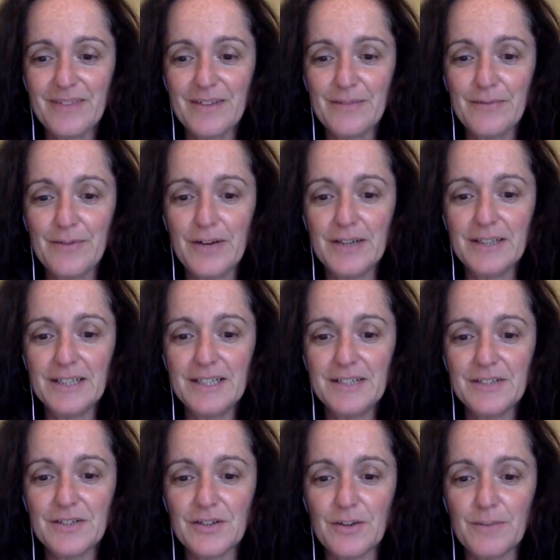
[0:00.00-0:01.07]
Finally, he
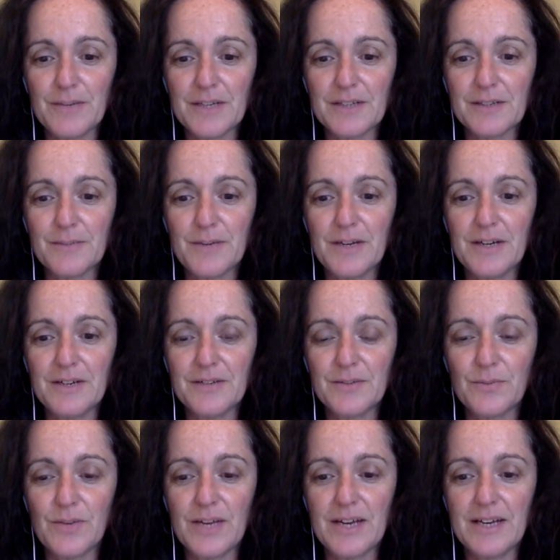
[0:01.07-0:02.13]
stopped next to my house
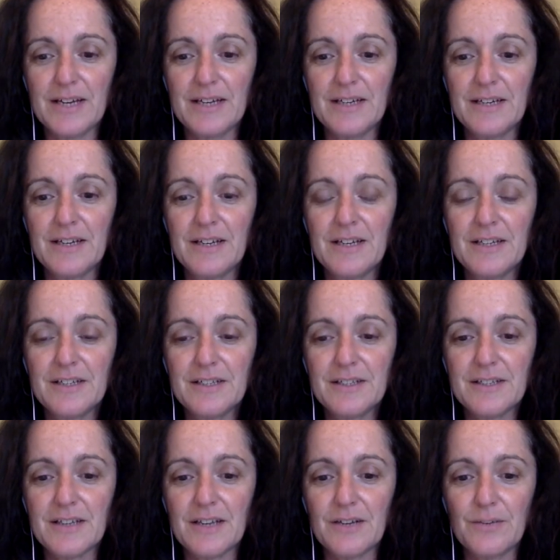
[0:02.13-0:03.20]
and we had to
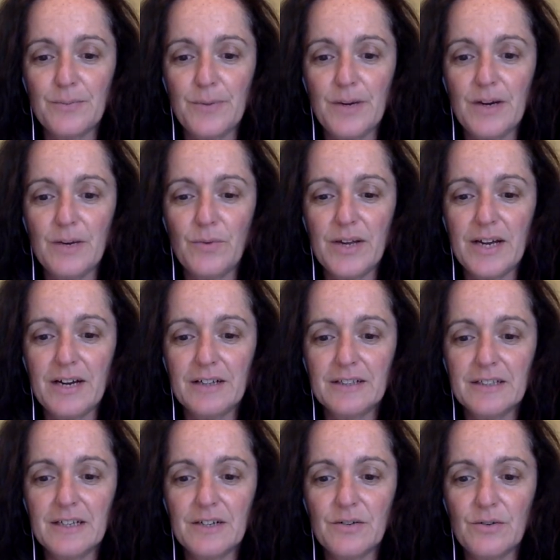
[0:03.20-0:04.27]
say goodbye. We hugged
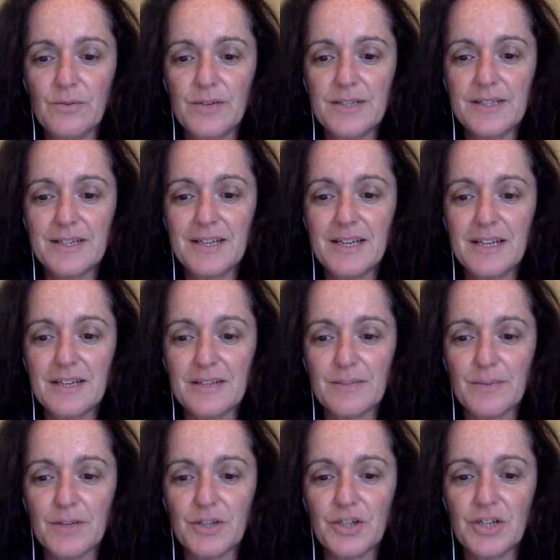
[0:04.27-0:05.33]
like always and he kissed
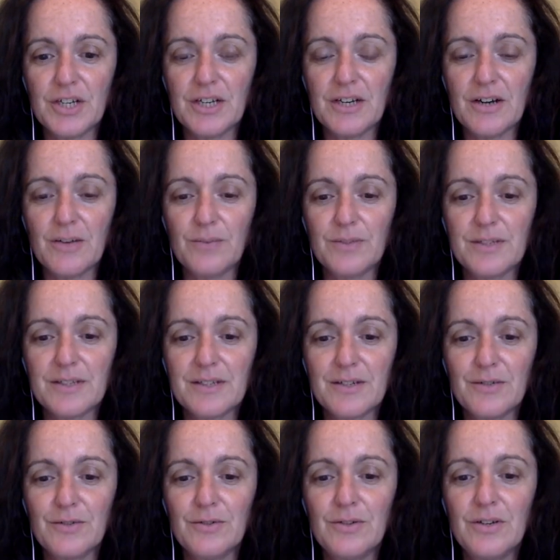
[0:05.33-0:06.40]
my cheek. I was
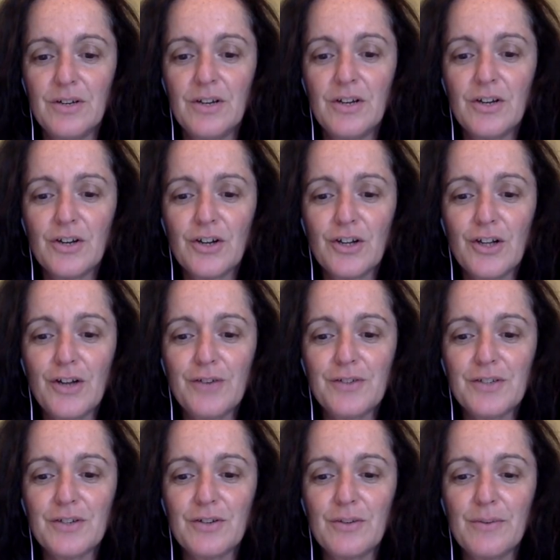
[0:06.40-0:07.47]
still close
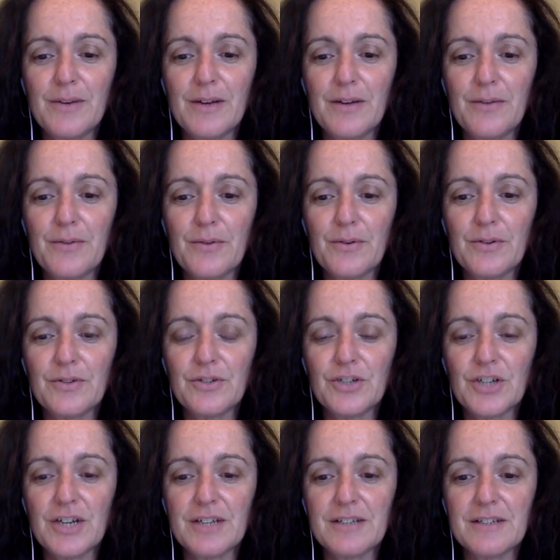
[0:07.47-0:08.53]
to him and I thought,
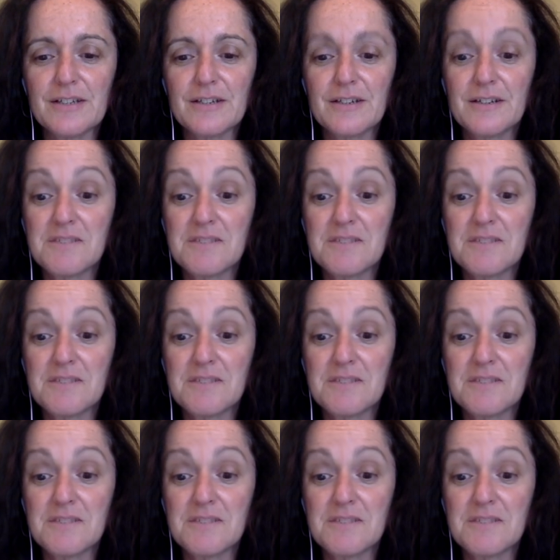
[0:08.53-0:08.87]
just